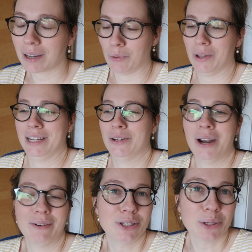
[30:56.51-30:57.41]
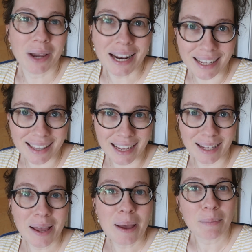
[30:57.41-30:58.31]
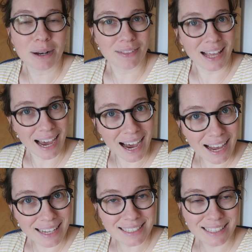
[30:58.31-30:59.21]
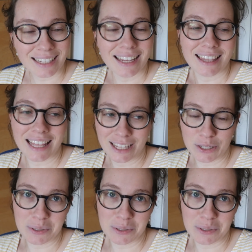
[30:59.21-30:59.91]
well, they don't have to do anything. But if they ask, they can